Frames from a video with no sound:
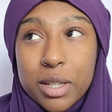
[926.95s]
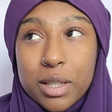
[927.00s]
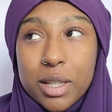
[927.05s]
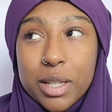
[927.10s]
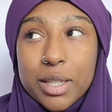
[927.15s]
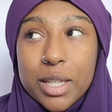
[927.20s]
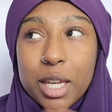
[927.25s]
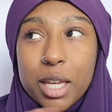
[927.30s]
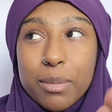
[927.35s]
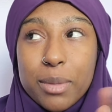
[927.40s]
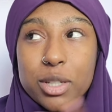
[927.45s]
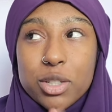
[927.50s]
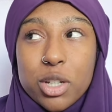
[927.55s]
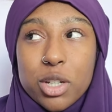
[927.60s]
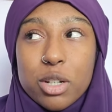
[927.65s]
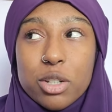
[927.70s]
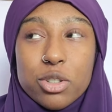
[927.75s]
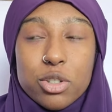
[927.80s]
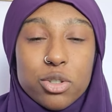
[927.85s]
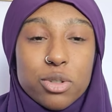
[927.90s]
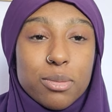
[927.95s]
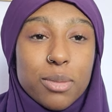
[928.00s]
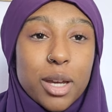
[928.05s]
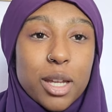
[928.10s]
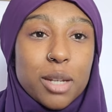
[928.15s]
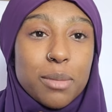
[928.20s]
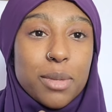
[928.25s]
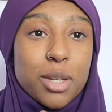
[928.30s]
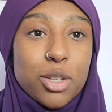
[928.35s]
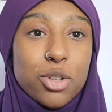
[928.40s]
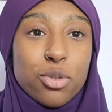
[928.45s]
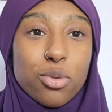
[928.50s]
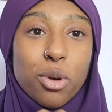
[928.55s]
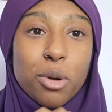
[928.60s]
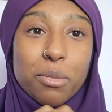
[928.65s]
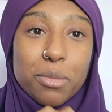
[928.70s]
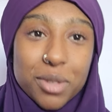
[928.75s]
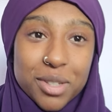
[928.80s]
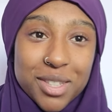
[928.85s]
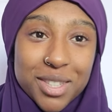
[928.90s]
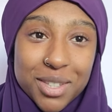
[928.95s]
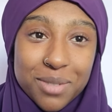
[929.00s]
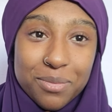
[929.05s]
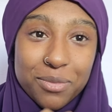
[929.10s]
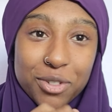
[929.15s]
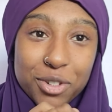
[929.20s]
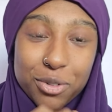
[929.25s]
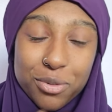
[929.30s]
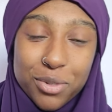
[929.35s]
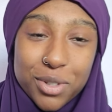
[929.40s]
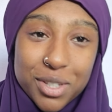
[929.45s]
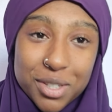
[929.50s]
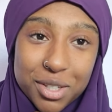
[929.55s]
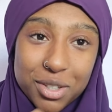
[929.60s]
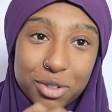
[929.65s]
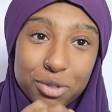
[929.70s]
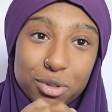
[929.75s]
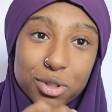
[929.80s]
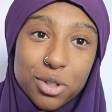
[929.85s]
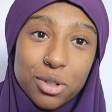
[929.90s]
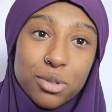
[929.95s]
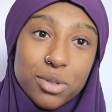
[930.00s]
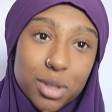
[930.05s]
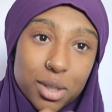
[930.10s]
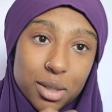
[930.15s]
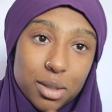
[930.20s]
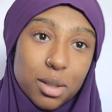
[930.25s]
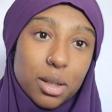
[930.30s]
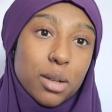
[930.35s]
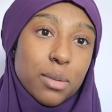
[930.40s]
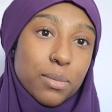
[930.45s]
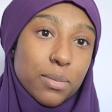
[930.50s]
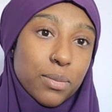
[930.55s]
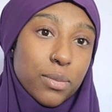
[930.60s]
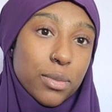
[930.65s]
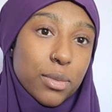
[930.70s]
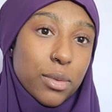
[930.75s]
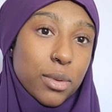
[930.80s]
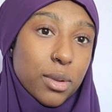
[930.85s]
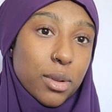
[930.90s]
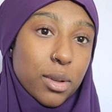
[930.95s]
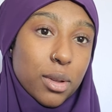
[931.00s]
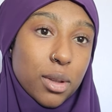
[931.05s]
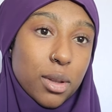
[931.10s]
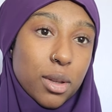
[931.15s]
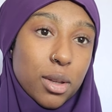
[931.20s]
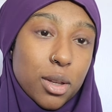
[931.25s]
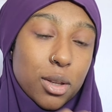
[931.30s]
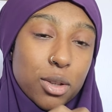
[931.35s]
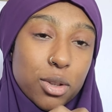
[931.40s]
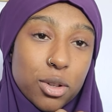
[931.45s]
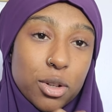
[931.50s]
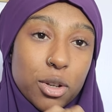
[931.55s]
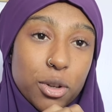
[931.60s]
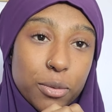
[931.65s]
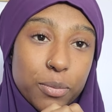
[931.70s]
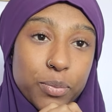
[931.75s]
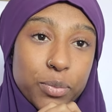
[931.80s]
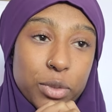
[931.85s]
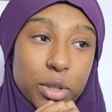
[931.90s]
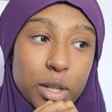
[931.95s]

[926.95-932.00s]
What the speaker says: Like, taking my shahada just reminded me, you are Muslim for a reason, you chose Islam, you know?